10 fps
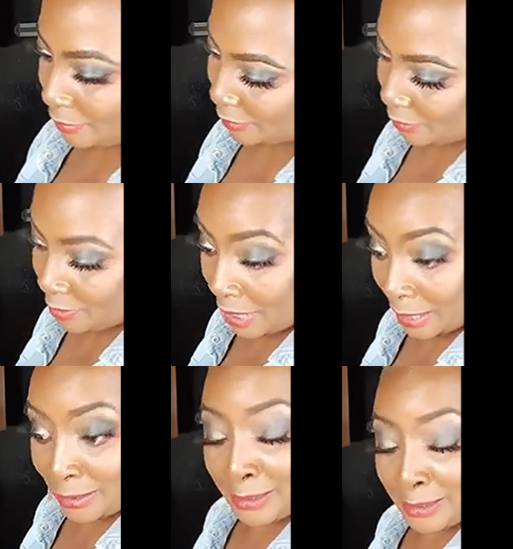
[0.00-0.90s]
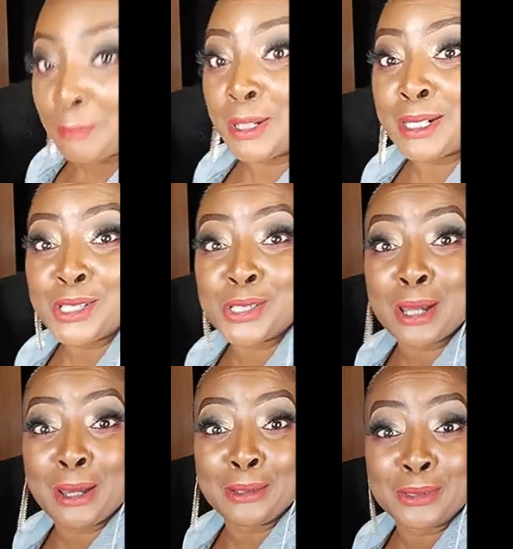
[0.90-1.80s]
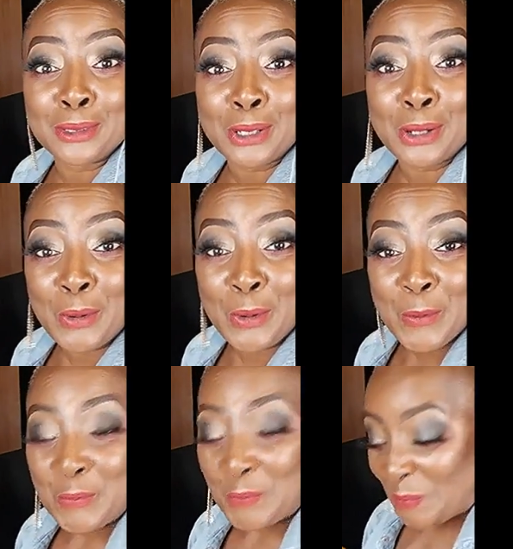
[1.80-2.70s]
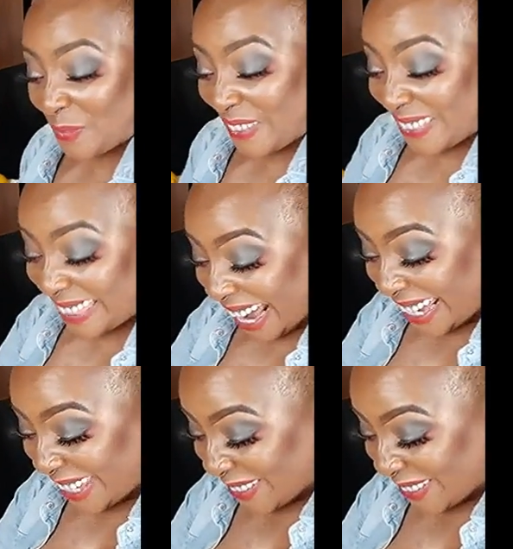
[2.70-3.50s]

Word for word: you got to get that money shot, you know? Thank you,